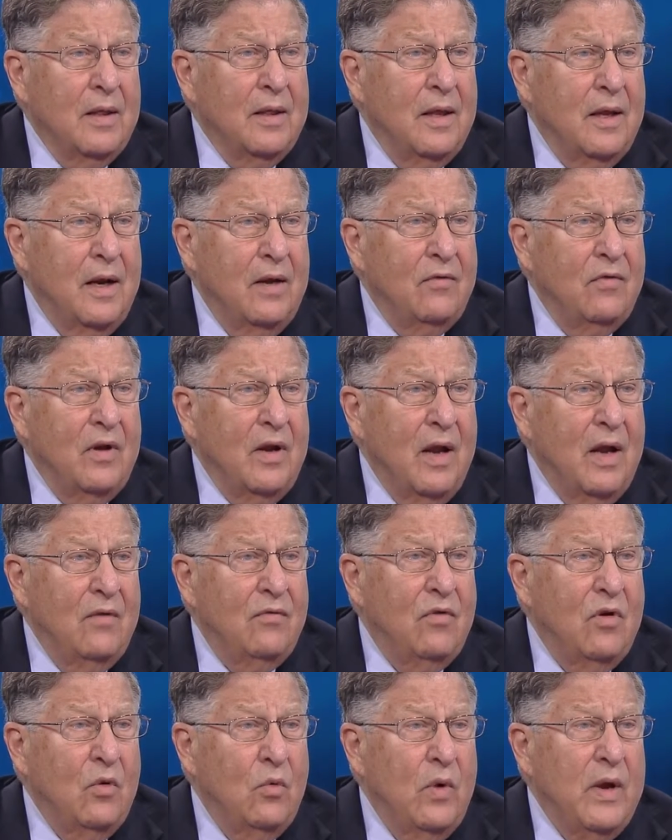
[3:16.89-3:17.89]
that every,
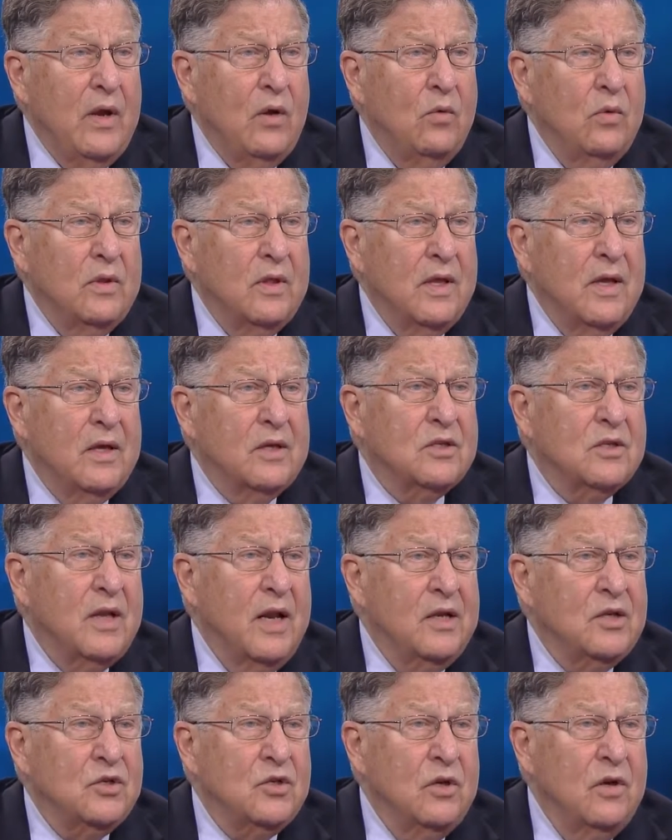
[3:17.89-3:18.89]
every week with the
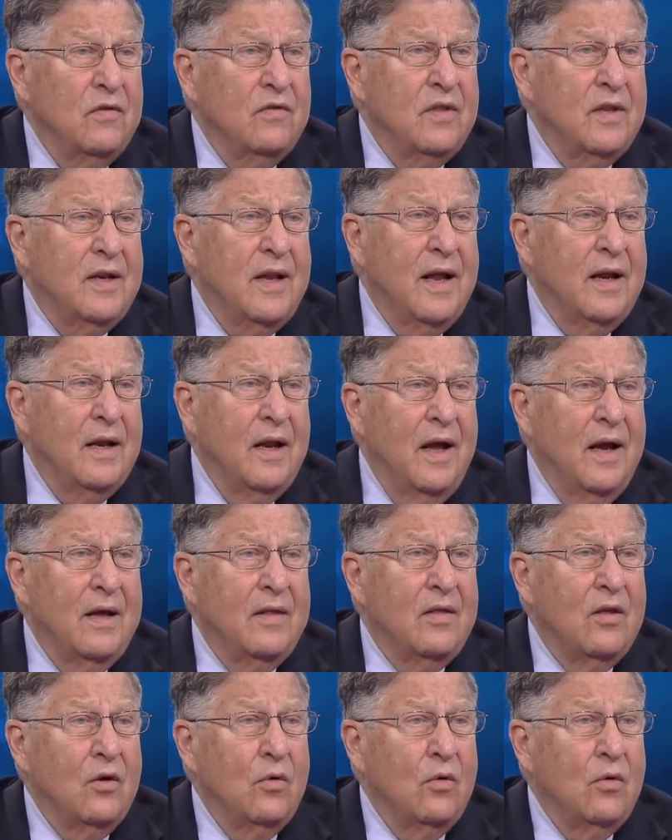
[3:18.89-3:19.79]
extension of the deadline,